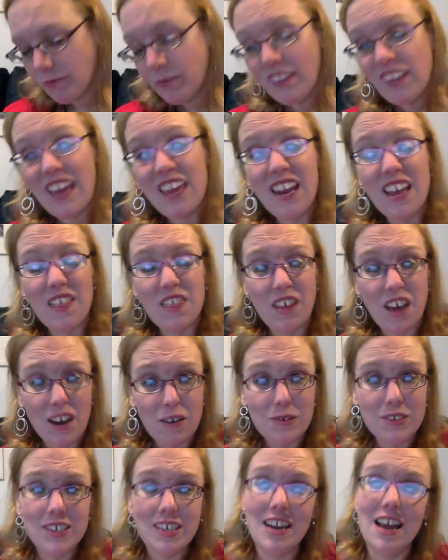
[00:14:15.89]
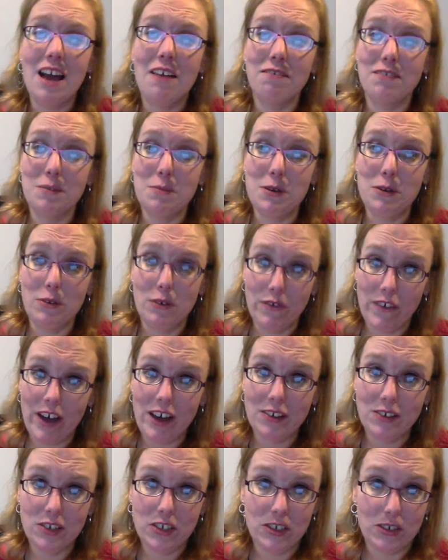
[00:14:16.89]
And I thought I was going to have to be
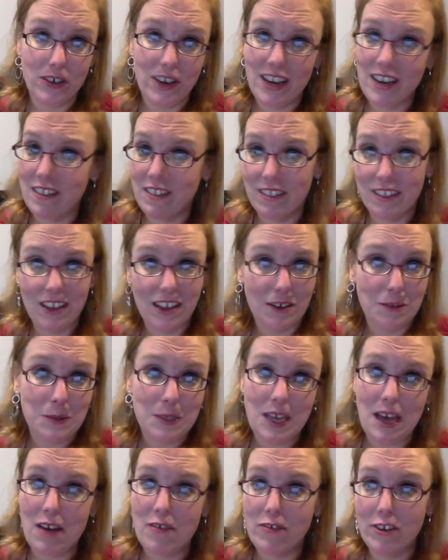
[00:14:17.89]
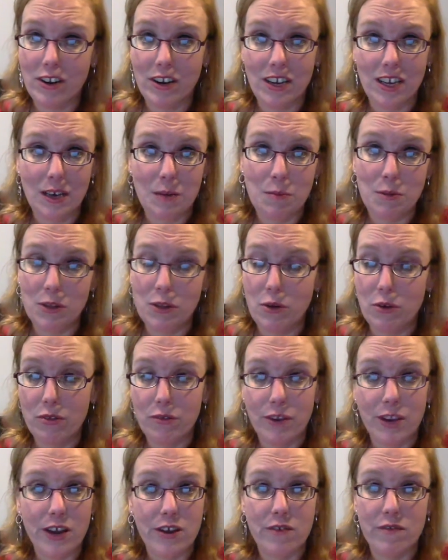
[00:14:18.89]
revised too. I didn't think I was ever going to get below
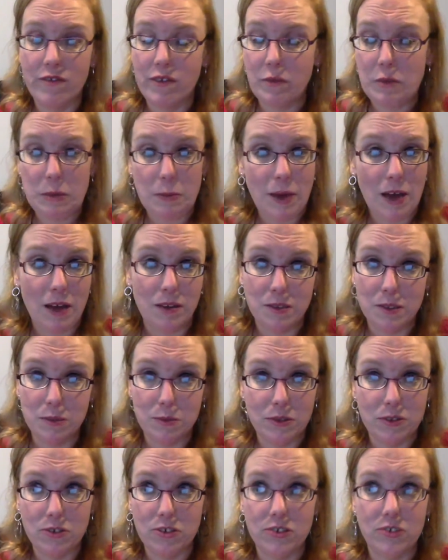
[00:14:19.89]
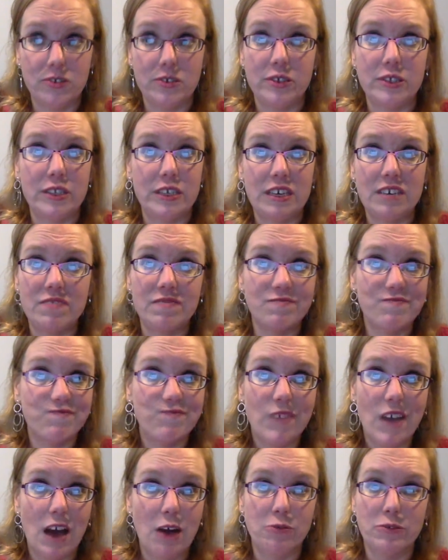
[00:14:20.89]
350 pounds with just a sleeve.
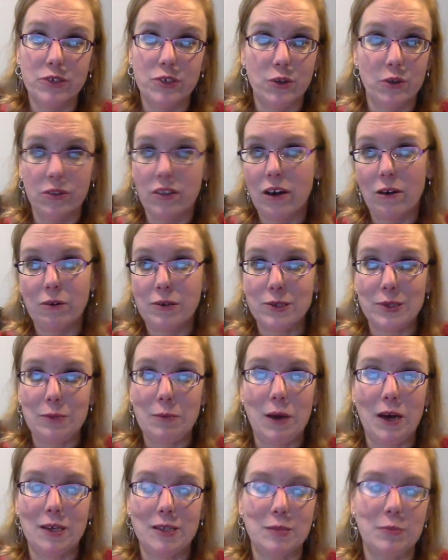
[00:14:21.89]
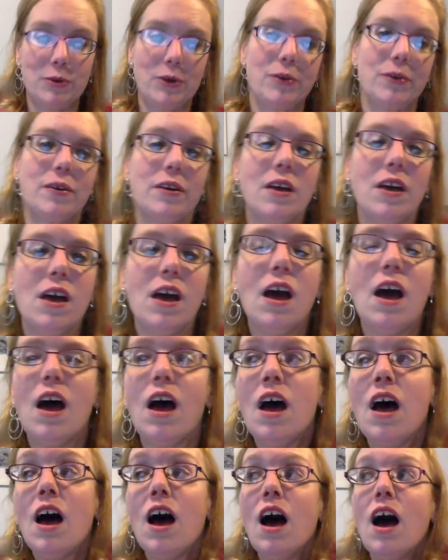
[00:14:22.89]
I was told that wasn't possible.
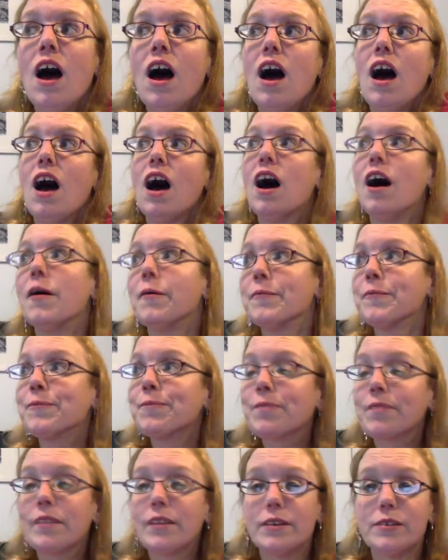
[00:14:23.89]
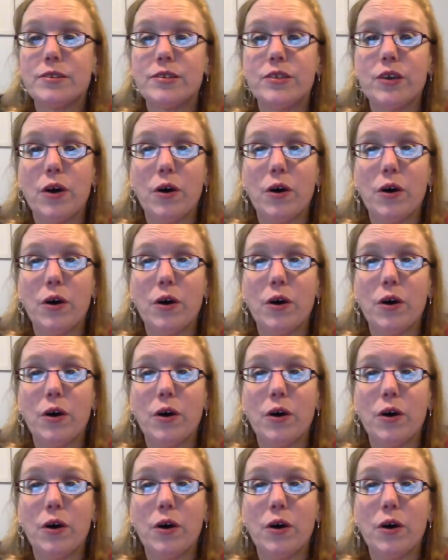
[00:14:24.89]
Now I don't